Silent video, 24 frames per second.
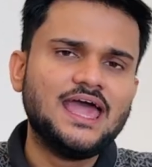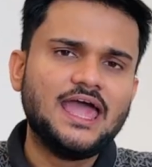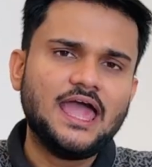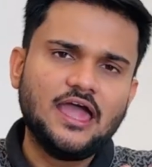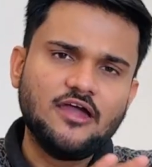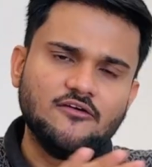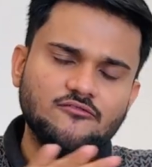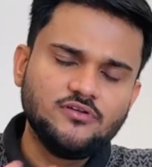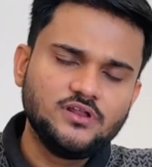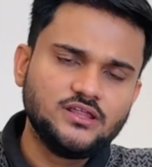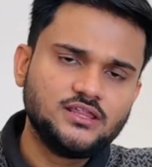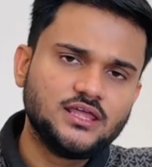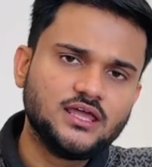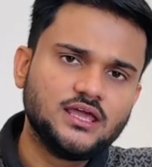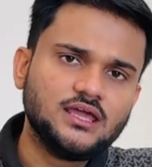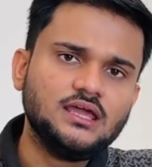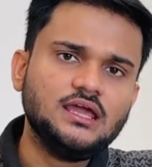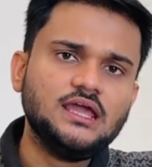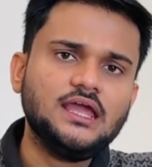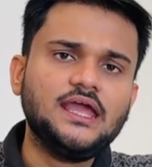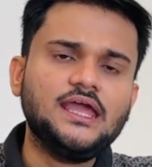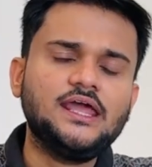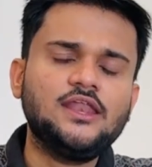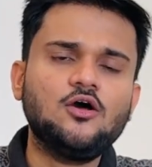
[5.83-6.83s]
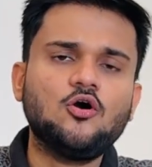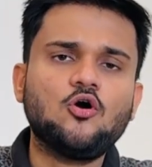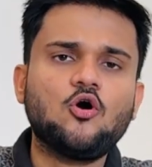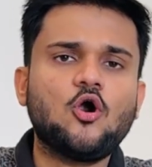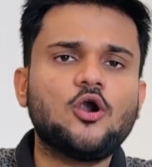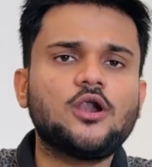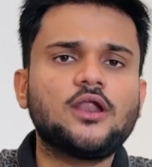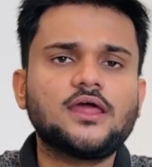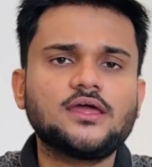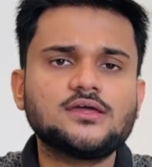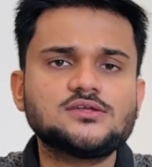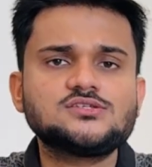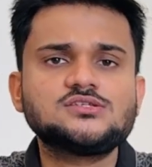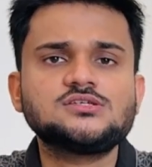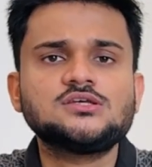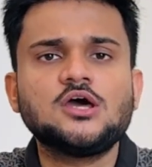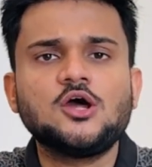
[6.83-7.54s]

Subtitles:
everything in accordance.